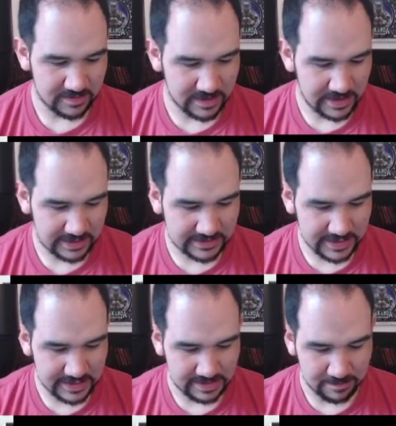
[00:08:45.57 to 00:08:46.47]
Next
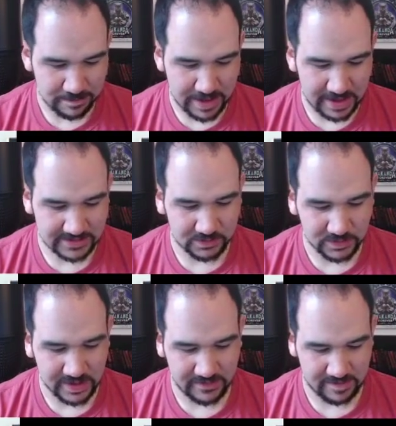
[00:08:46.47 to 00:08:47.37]
in the box,
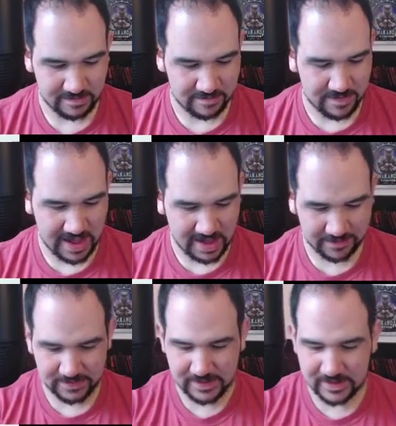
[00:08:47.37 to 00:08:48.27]
we have a map.
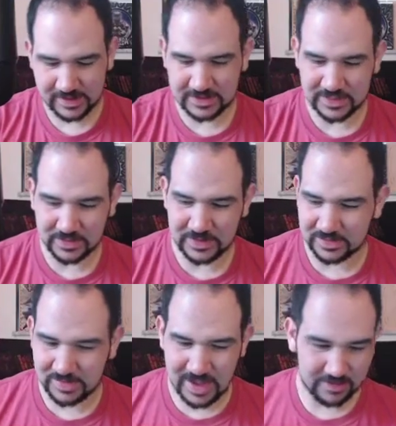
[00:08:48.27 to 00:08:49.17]
Let's see what
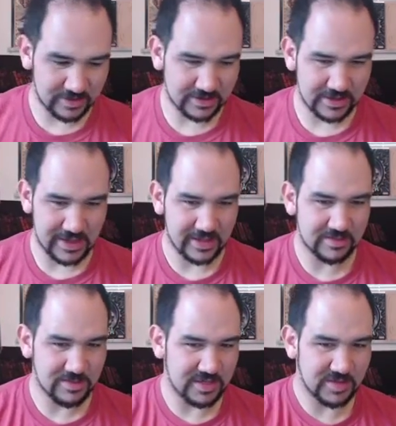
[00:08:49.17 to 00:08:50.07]
this map looks like.
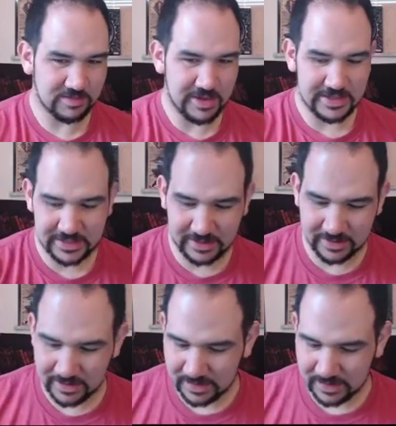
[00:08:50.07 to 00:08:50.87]
Let's make some space here.